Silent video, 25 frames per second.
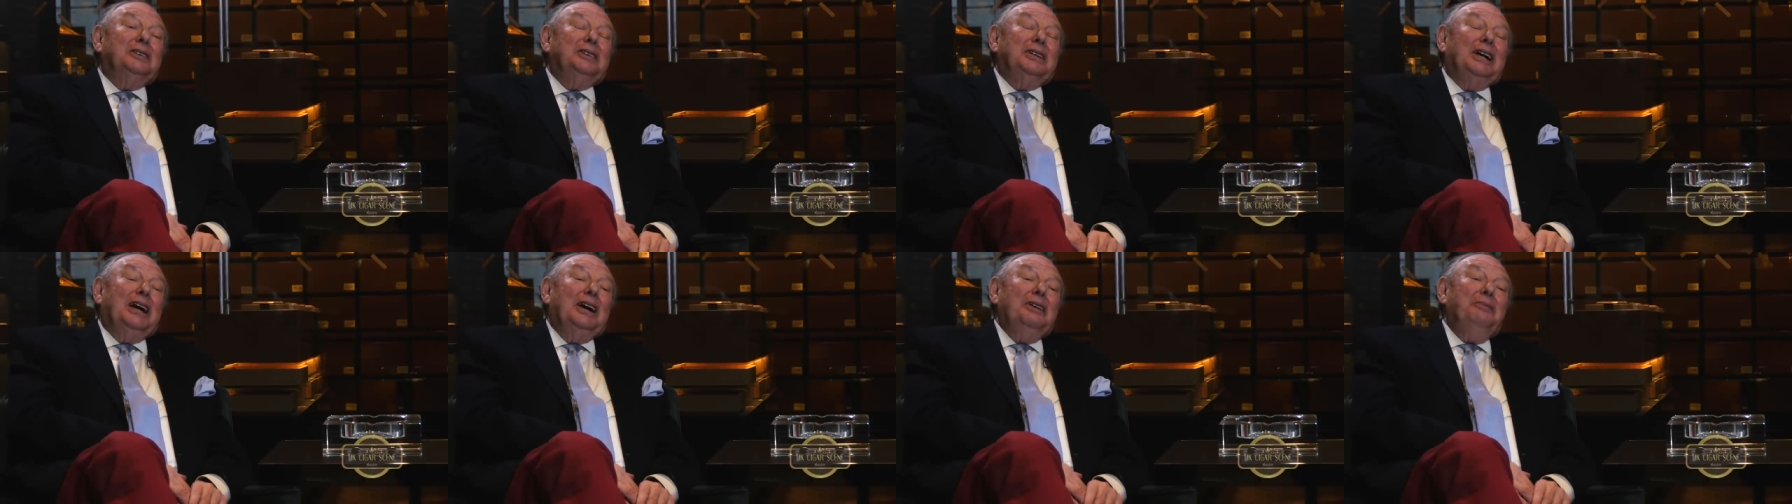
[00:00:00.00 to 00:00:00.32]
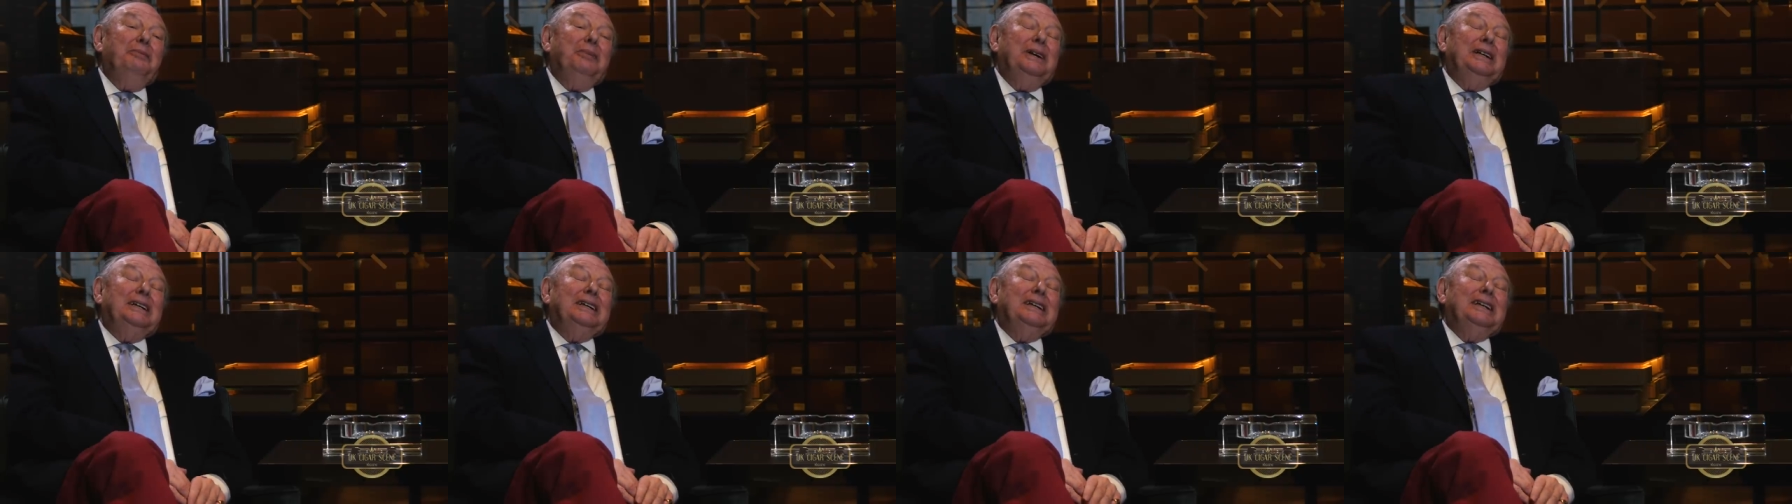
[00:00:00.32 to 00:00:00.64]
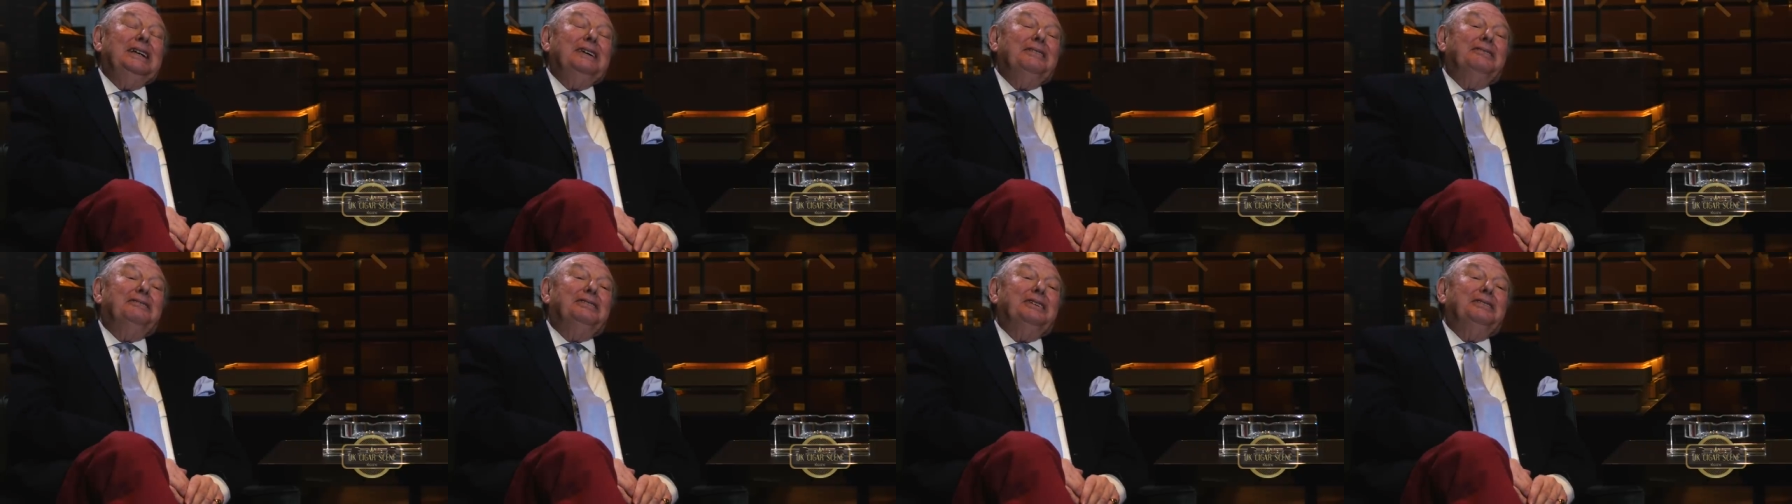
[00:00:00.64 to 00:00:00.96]
see, I've been
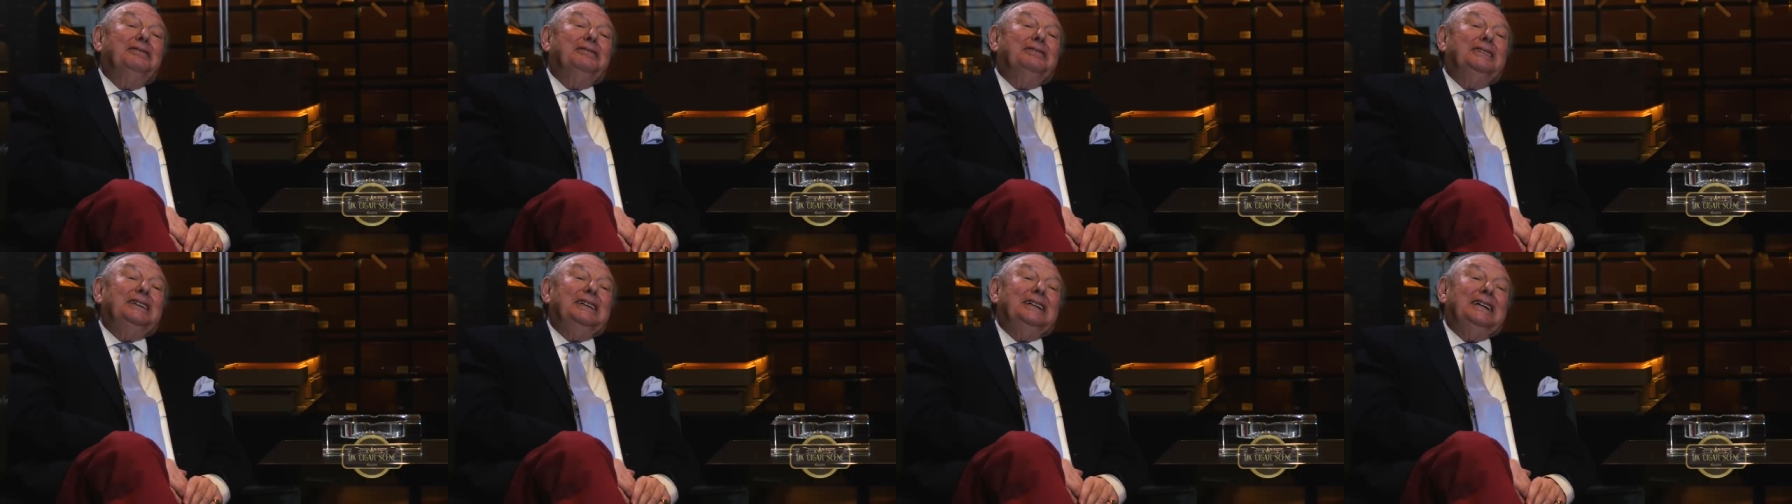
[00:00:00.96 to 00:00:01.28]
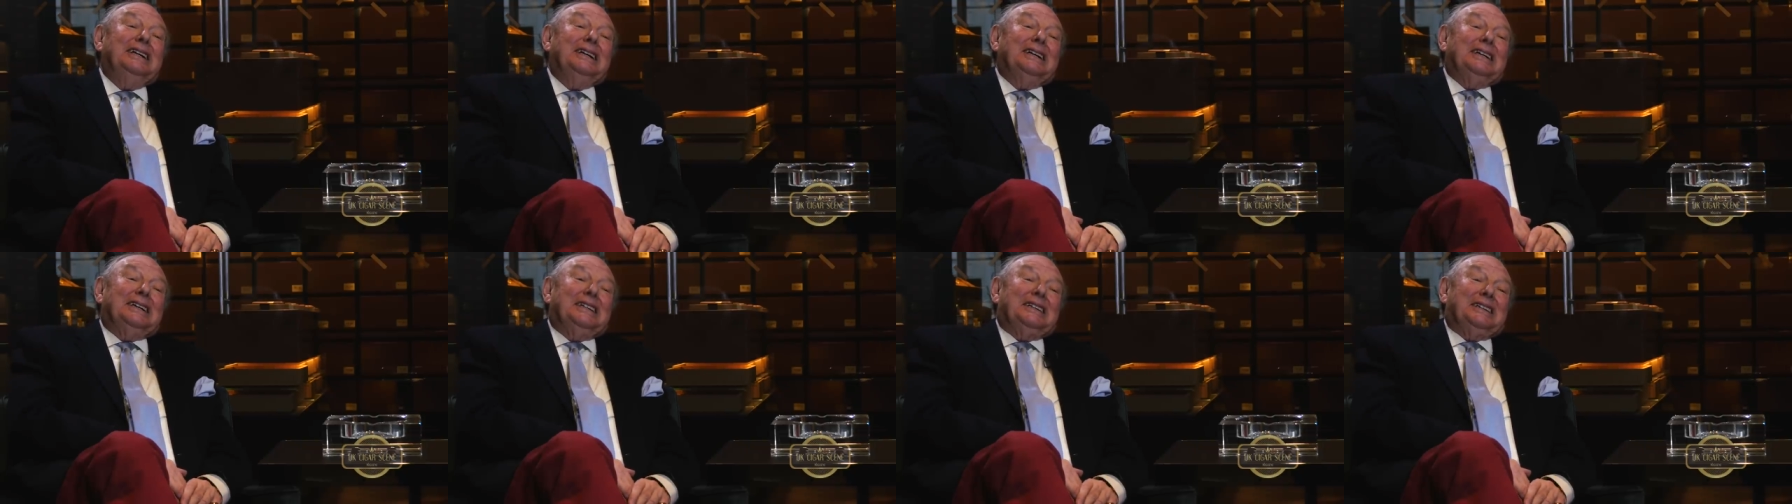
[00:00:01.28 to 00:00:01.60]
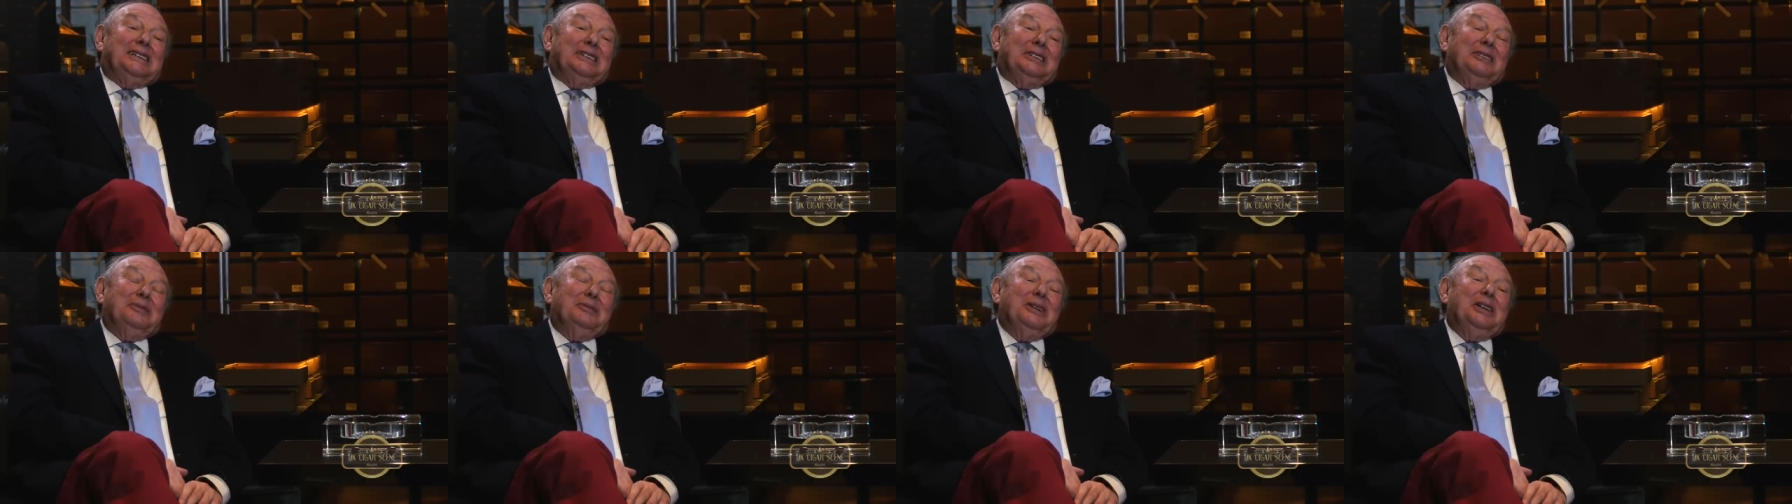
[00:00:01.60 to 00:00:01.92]
in it 50
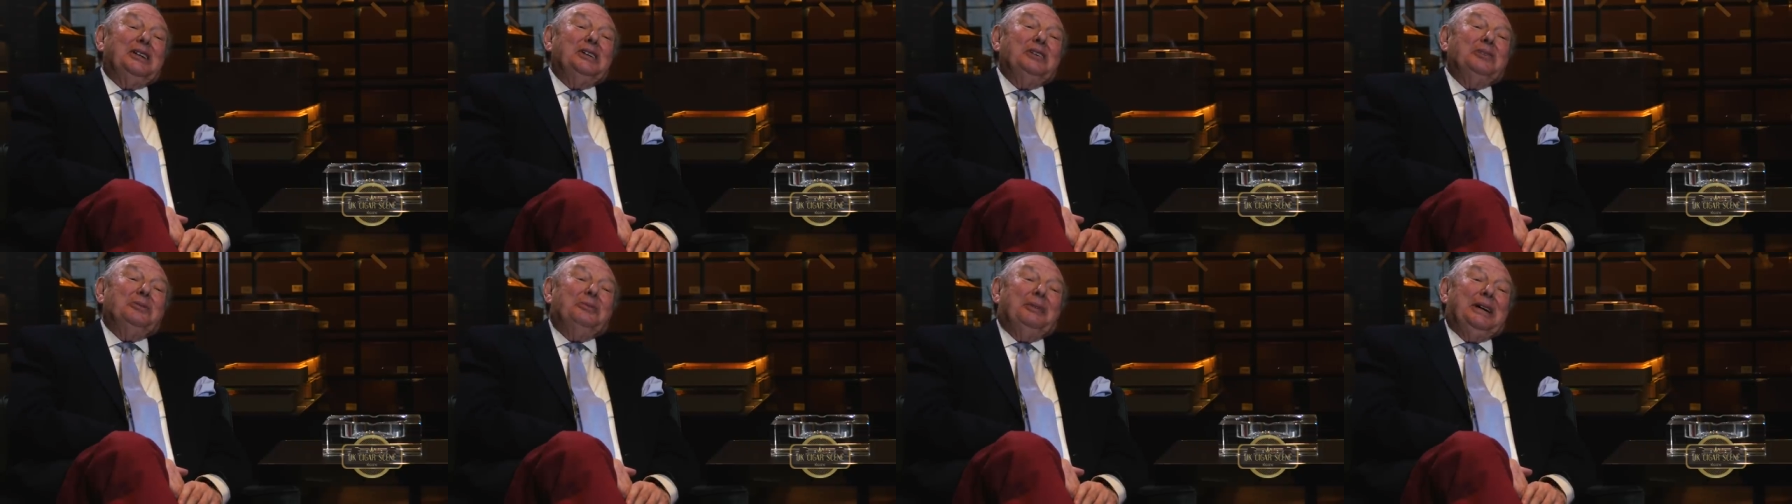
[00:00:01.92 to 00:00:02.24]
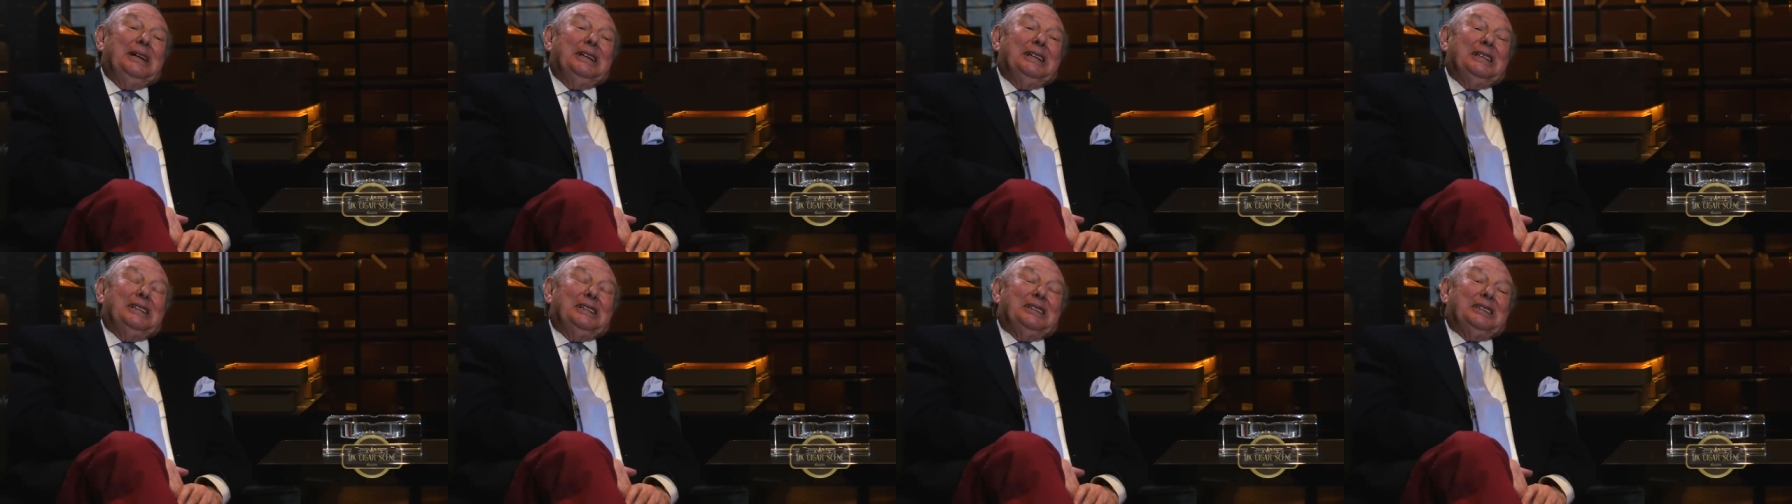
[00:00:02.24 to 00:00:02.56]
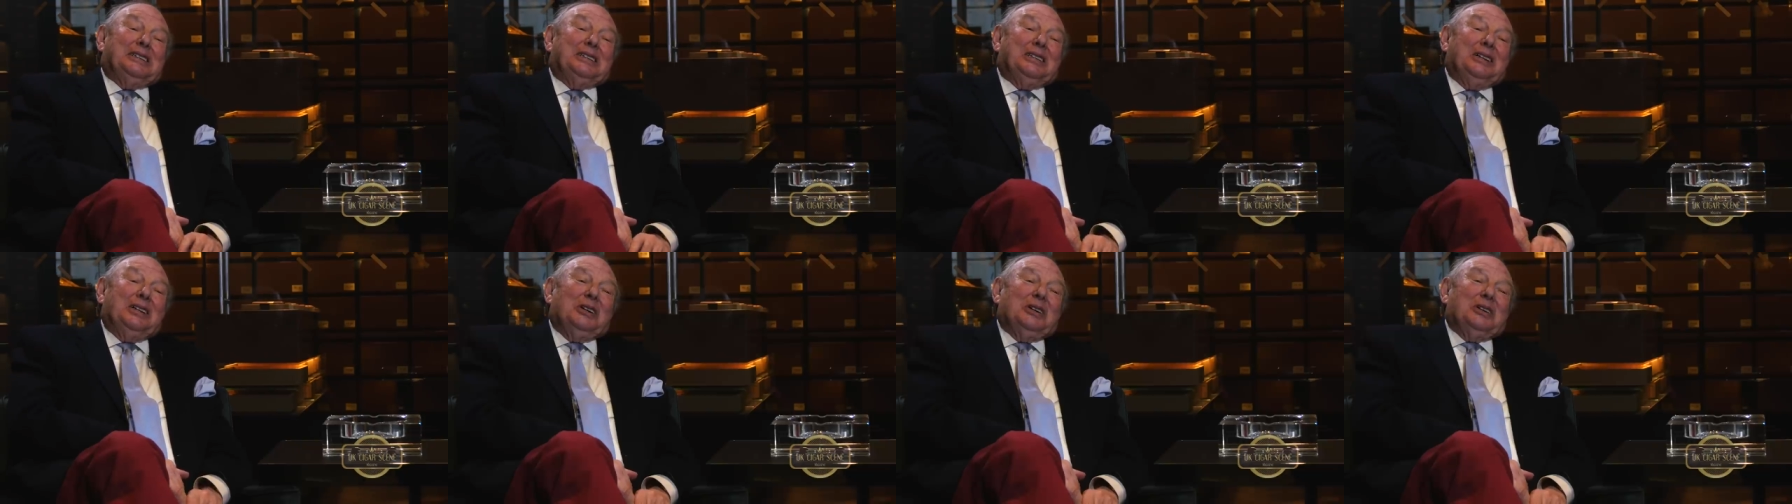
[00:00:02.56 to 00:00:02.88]
years, and when you've been in
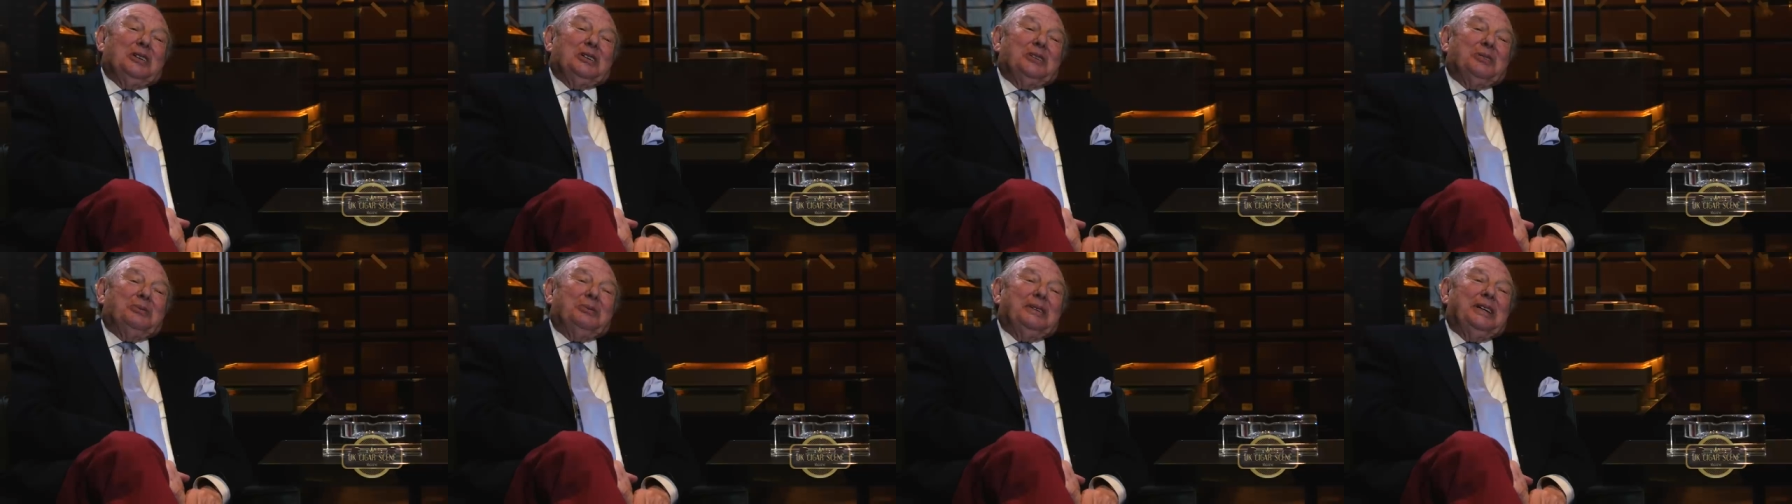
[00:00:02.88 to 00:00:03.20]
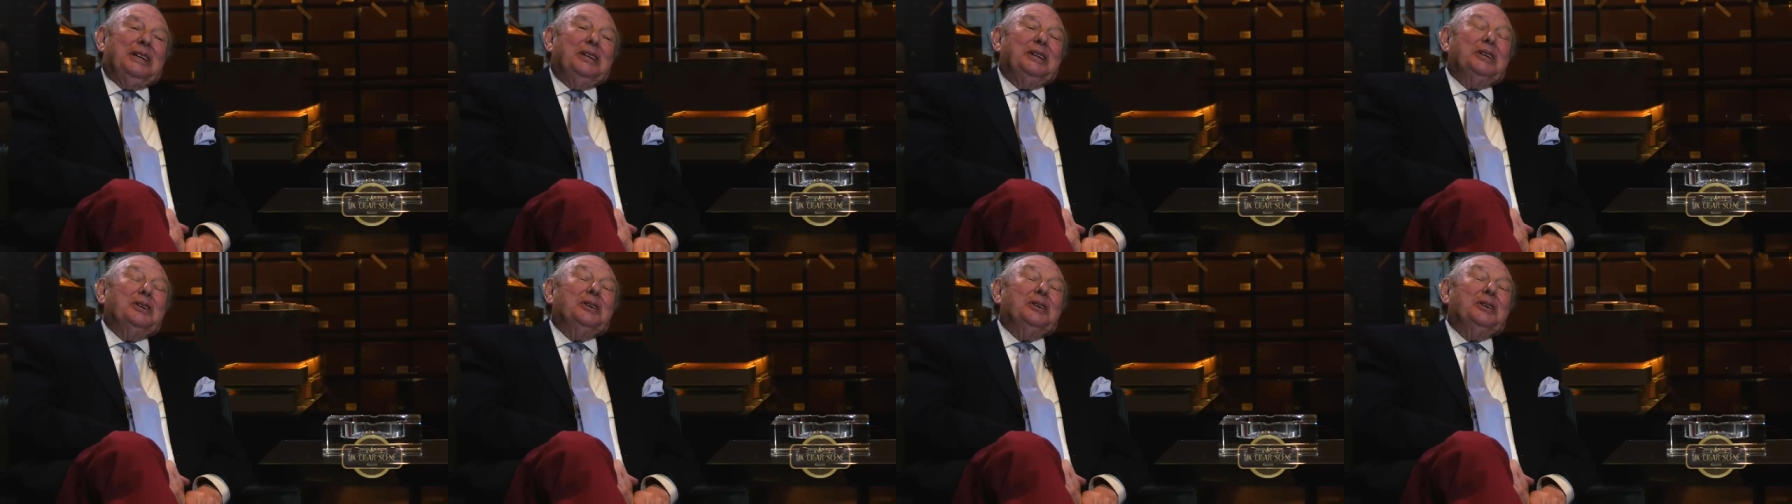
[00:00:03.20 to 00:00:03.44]
this as long as me,